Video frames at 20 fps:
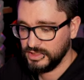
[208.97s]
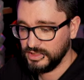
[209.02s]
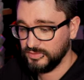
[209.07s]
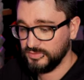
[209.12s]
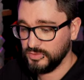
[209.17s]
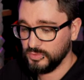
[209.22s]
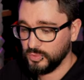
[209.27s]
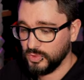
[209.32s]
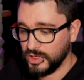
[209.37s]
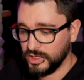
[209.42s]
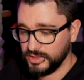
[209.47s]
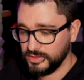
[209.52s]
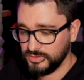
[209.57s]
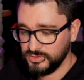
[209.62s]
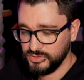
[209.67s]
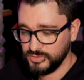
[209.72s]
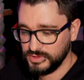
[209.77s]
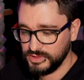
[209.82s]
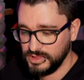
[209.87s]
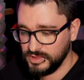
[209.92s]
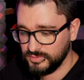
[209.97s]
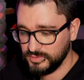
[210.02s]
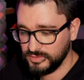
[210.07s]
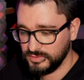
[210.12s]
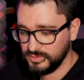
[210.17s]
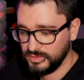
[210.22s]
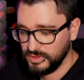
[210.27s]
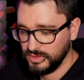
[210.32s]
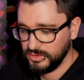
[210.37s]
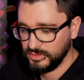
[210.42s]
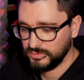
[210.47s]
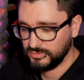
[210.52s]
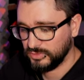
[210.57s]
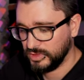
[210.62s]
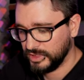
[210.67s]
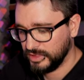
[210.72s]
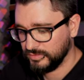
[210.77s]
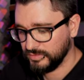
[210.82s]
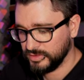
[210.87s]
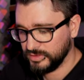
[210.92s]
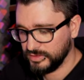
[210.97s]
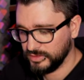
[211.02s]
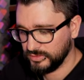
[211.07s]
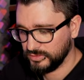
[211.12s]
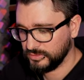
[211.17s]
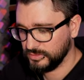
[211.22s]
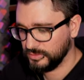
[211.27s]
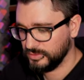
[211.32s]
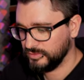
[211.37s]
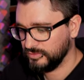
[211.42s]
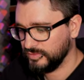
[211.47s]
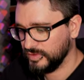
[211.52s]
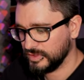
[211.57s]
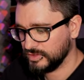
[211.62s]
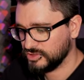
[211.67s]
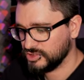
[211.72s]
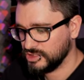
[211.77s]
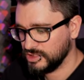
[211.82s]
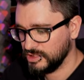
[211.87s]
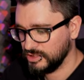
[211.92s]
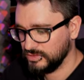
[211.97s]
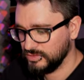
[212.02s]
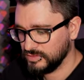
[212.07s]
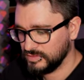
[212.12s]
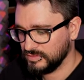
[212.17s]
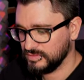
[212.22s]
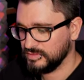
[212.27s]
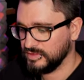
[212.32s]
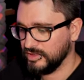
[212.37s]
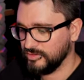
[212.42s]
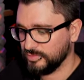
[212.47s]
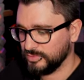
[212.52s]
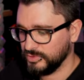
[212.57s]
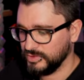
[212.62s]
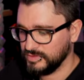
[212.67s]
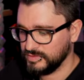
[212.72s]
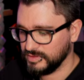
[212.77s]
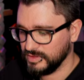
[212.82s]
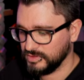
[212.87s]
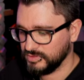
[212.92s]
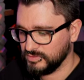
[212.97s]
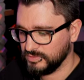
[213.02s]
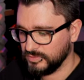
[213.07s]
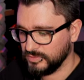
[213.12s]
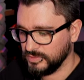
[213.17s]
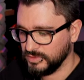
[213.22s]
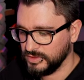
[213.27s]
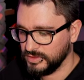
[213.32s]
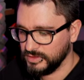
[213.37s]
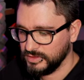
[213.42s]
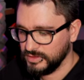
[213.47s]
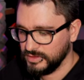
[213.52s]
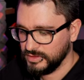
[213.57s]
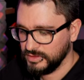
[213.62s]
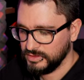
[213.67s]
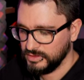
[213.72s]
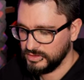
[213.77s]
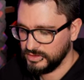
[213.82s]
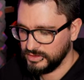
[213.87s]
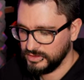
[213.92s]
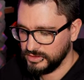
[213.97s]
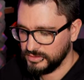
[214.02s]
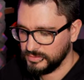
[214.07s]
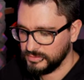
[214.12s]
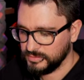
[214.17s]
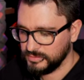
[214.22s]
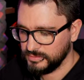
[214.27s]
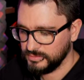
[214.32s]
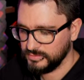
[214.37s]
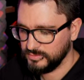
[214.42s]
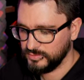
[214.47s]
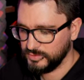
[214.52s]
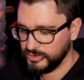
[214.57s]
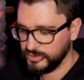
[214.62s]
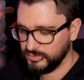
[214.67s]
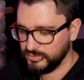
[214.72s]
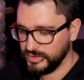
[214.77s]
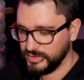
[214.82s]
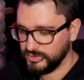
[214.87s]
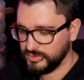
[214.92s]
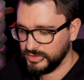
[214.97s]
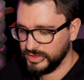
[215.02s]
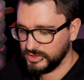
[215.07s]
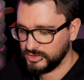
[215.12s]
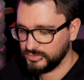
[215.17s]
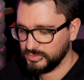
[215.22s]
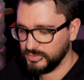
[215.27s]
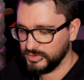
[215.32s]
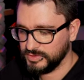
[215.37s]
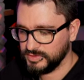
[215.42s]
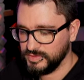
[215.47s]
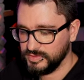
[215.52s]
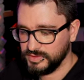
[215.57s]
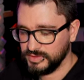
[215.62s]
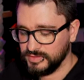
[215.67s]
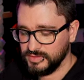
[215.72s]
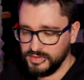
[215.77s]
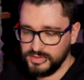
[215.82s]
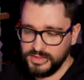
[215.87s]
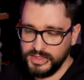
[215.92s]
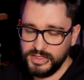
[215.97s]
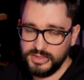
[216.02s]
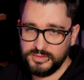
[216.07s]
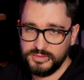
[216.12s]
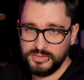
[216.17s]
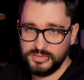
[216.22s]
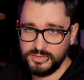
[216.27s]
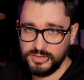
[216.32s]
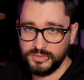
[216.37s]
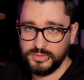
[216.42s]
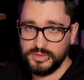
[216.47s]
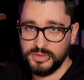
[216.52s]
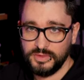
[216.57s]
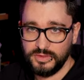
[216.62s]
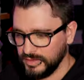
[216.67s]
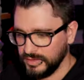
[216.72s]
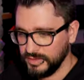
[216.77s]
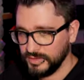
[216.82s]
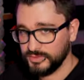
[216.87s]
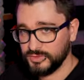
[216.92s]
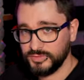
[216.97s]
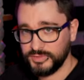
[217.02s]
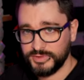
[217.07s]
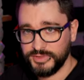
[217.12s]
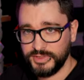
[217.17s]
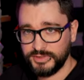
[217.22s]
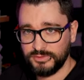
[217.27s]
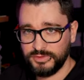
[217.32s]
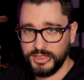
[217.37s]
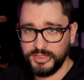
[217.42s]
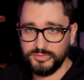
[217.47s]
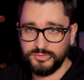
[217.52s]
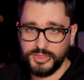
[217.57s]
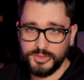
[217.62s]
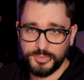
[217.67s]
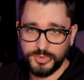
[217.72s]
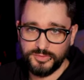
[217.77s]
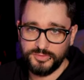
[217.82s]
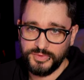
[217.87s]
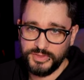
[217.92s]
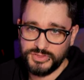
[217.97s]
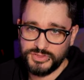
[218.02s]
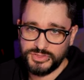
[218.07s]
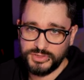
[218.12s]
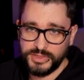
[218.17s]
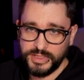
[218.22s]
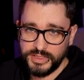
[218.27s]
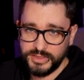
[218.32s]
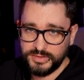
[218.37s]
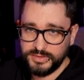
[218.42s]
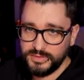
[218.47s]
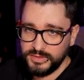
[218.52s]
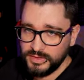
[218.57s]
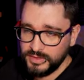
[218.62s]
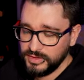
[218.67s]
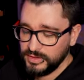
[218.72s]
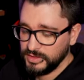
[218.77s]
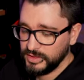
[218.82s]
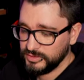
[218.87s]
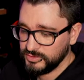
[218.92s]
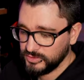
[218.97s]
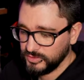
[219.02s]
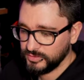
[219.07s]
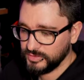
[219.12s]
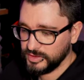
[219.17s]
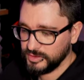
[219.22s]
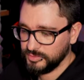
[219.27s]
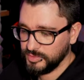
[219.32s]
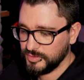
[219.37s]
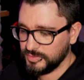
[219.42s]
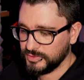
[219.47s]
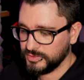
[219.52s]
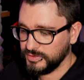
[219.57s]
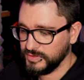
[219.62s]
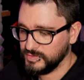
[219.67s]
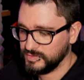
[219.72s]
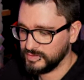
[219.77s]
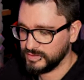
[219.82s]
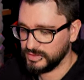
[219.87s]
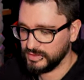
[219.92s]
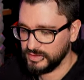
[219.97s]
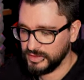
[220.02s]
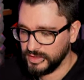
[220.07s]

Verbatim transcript: And if you wanted, you can even run everything through an effects chain. You can save presets for um, for your render exports and things like that. So it's a really great Reaper feature, and I don't think people are using it